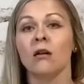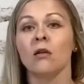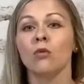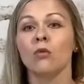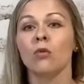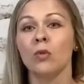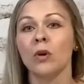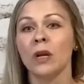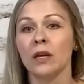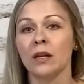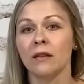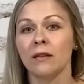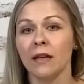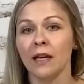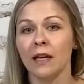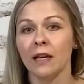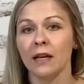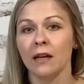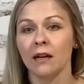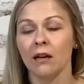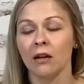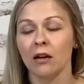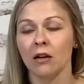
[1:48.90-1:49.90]
When
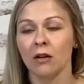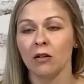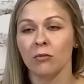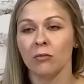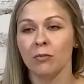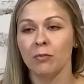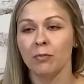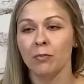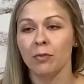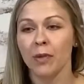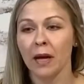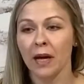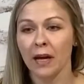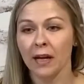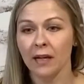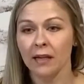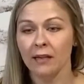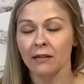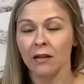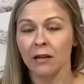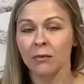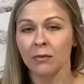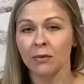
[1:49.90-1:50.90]
they are back
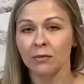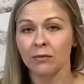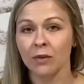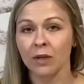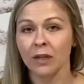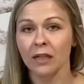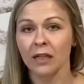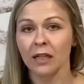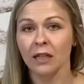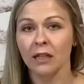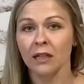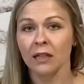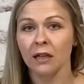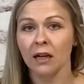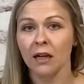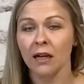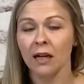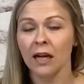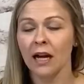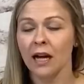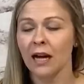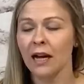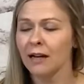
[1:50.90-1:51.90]
and up and running, I
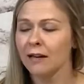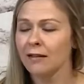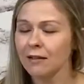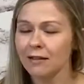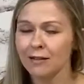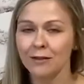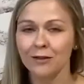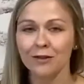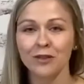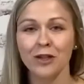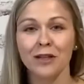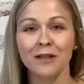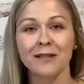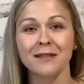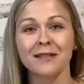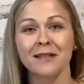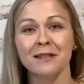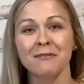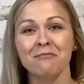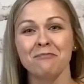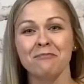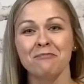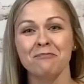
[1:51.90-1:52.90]
highly suggest
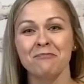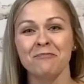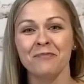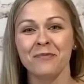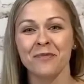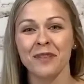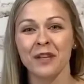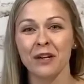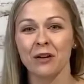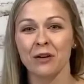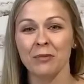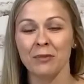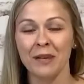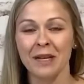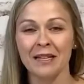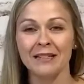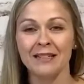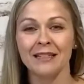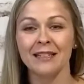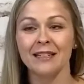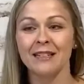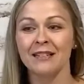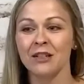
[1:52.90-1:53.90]
them. They're
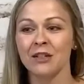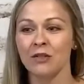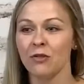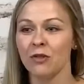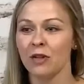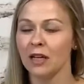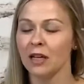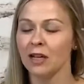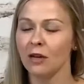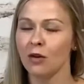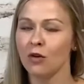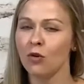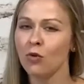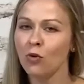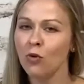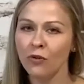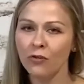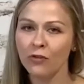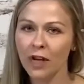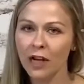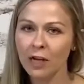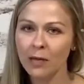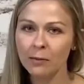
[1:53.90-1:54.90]
amazing. You can get cool
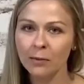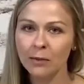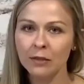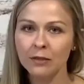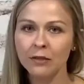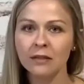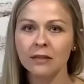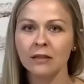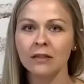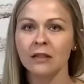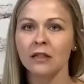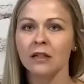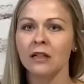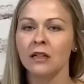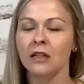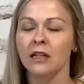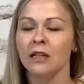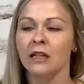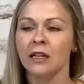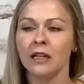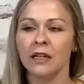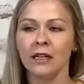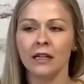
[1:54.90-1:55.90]
fibers
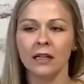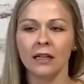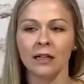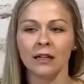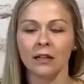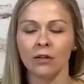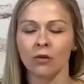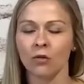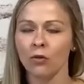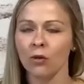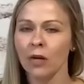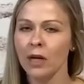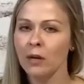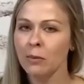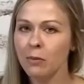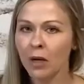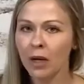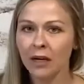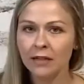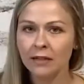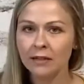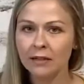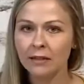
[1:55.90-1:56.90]
at great
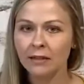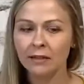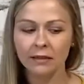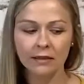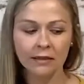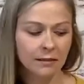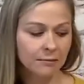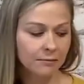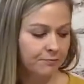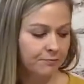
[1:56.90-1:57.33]
prices.